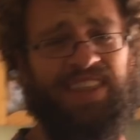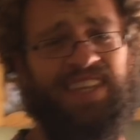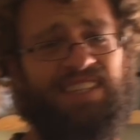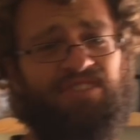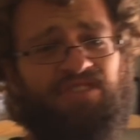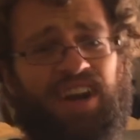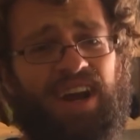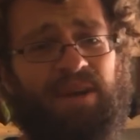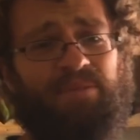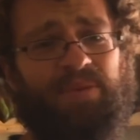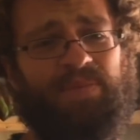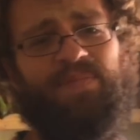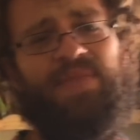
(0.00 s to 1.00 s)
this
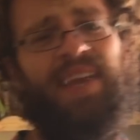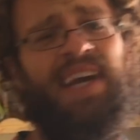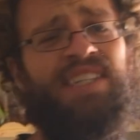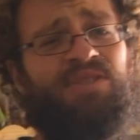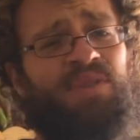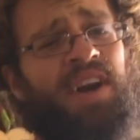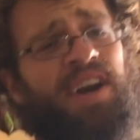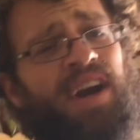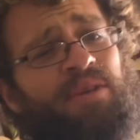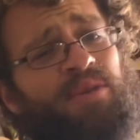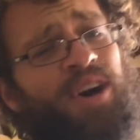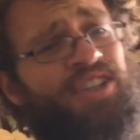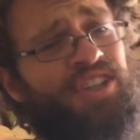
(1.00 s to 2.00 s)
crab. I swear I
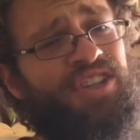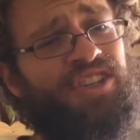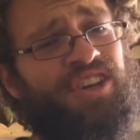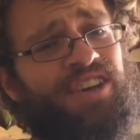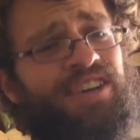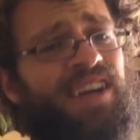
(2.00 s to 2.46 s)
wash a shirt